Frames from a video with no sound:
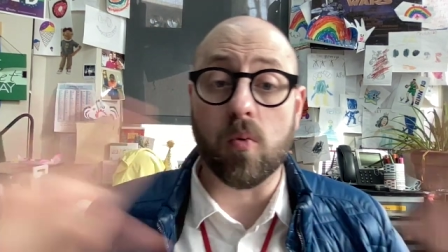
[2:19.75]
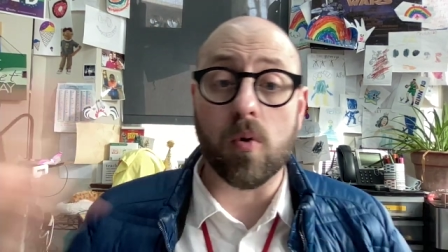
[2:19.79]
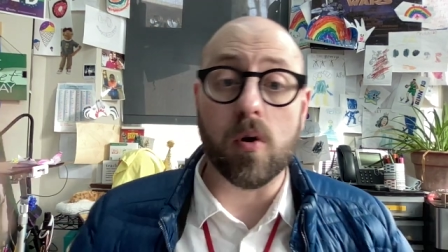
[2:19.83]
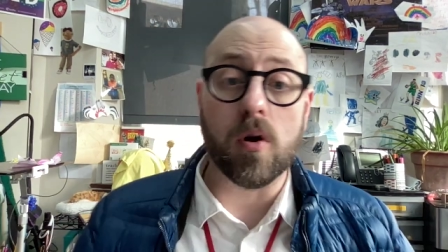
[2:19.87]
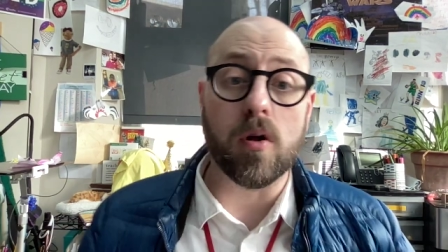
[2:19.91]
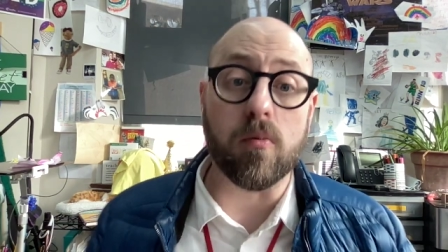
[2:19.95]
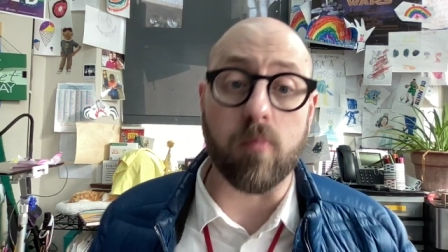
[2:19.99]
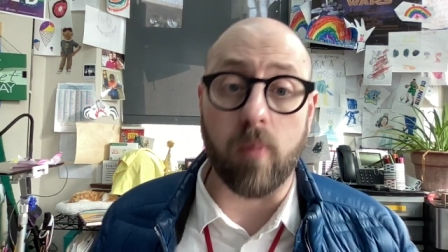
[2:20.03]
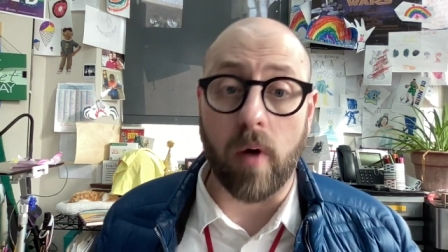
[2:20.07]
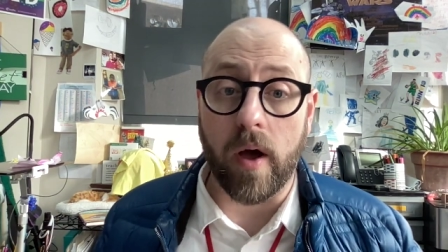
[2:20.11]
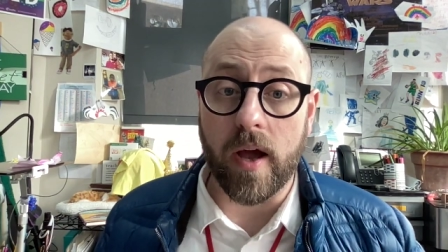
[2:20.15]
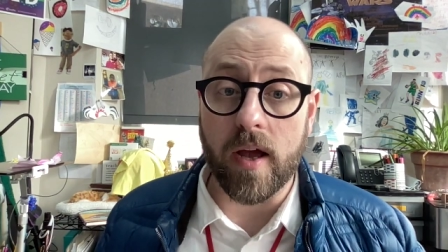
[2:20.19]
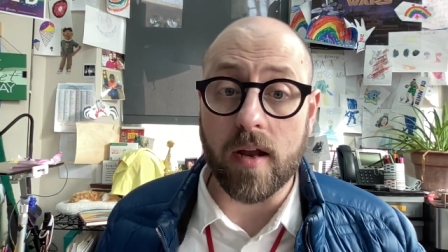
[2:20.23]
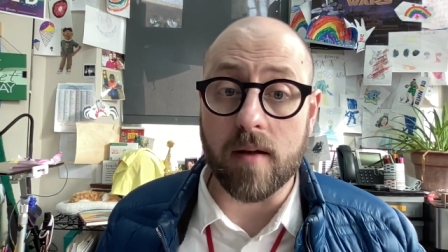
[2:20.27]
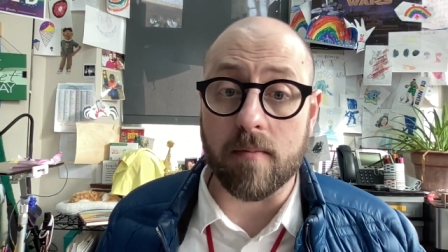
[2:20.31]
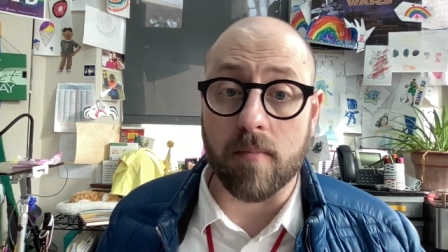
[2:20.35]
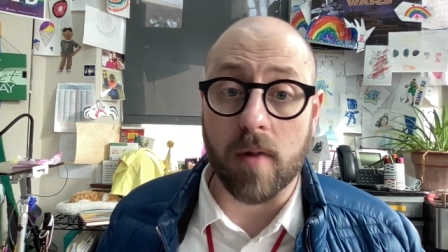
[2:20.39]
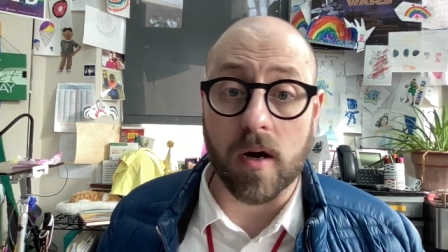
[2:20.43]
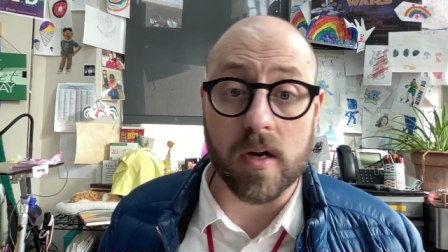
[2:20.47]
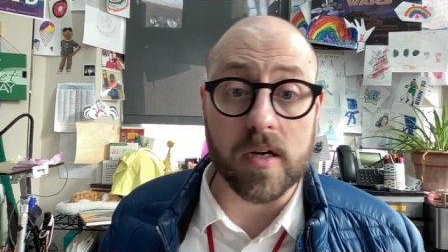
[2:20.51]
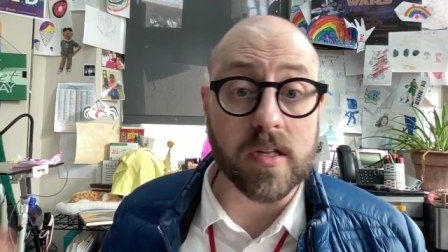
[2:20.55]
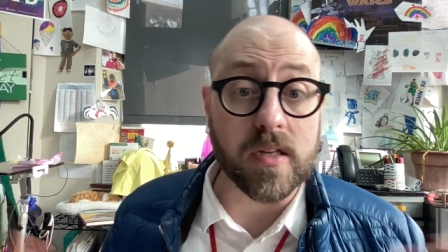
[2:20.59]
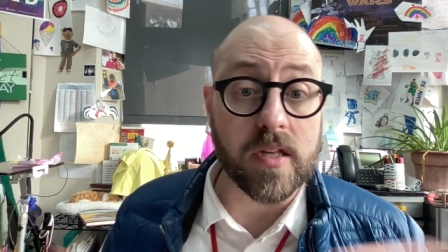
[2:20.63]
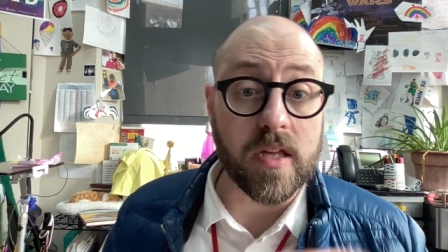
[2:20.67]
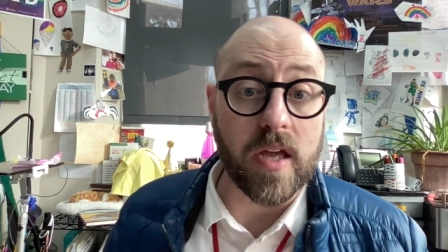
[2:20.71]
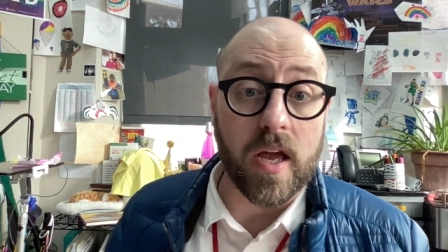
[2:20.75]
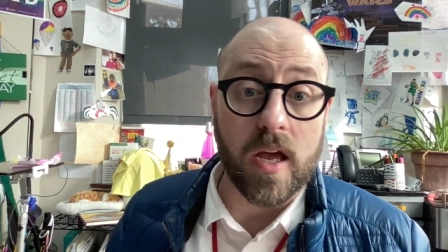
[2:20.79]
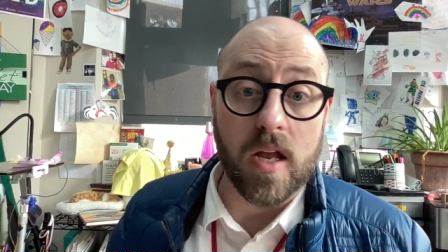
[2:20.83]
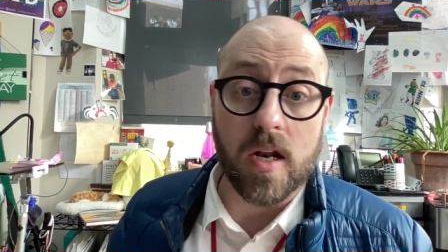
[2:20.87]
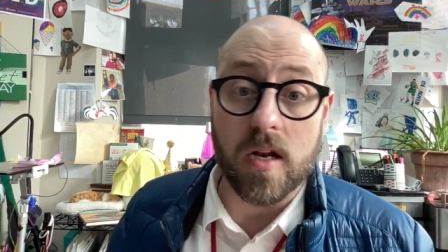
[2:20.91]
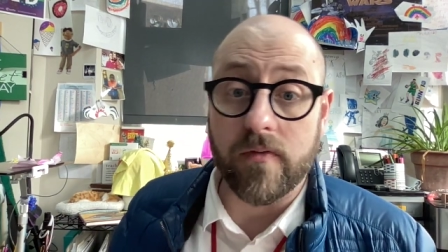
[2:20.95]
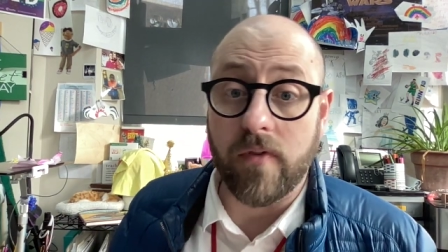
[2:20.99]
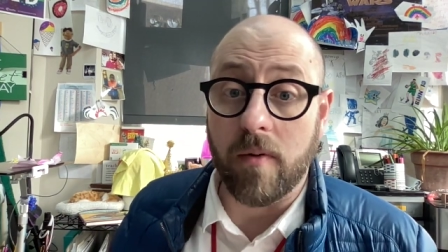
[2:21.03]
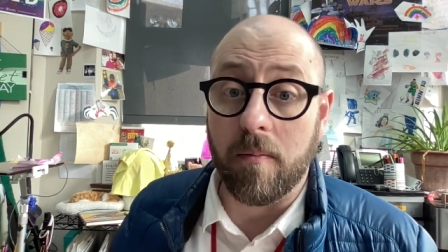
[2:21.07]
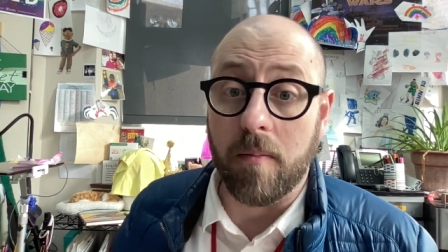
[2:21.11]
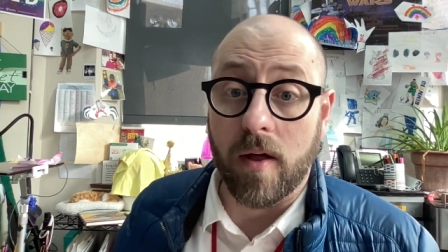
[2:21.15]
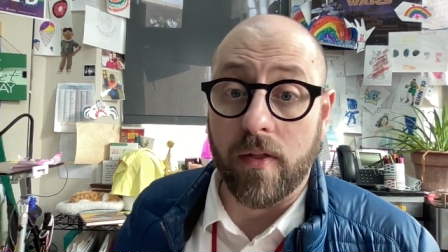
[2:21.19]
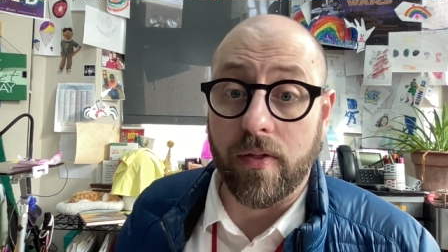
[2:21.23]
worldwide, marking the
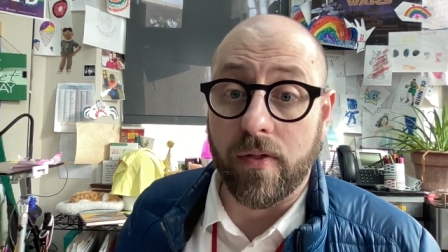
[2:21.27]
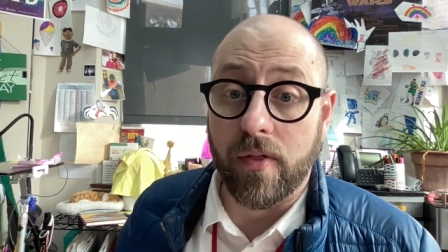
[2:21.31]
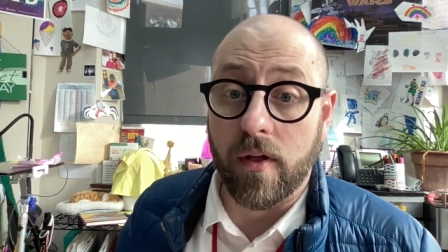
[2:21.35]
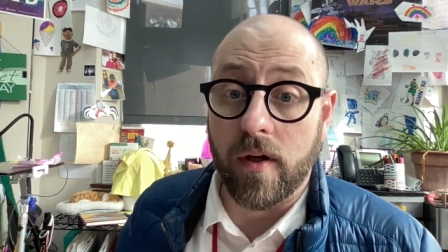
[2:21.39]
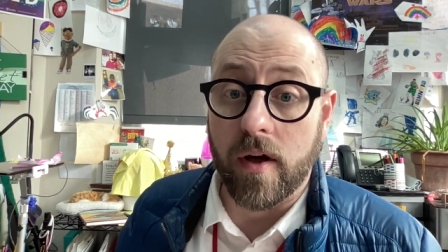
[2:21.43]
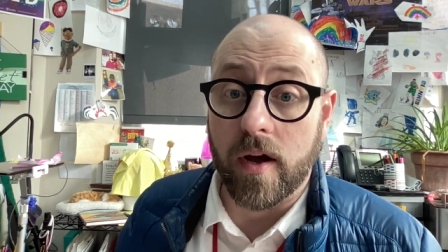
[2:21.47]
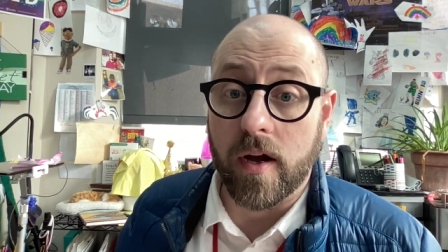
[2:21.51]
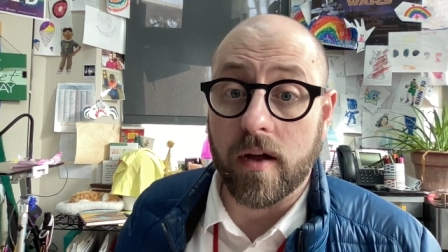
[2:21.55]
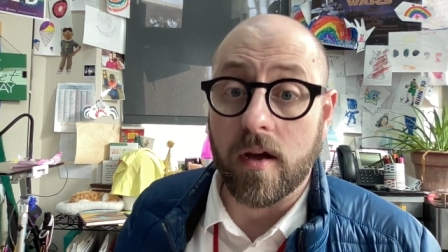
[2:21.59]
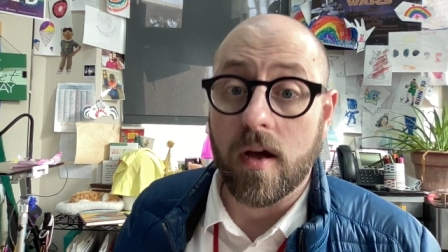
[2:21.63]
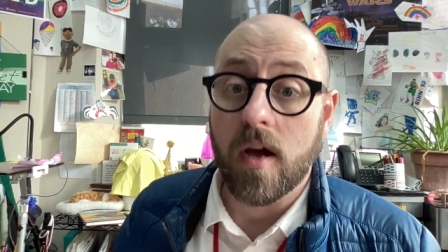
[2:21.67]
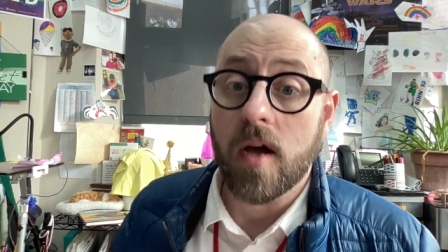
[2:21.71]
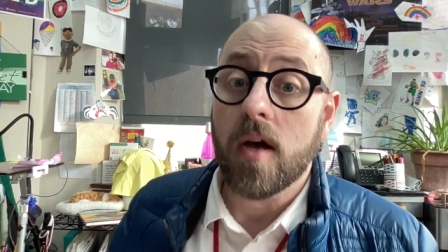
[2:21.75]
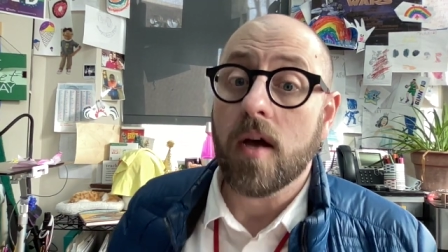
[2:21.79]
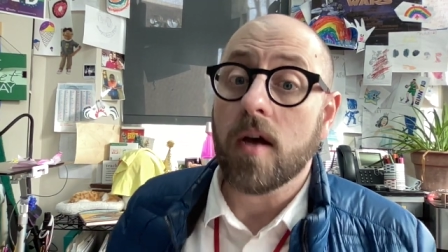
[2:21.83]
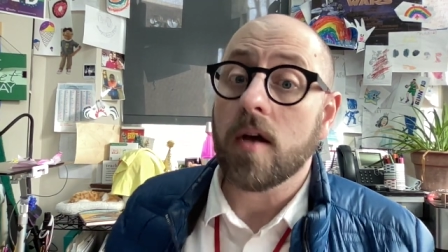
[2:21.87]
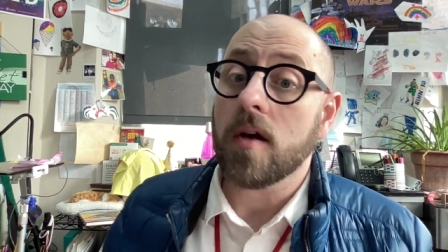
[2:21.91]
end of a month long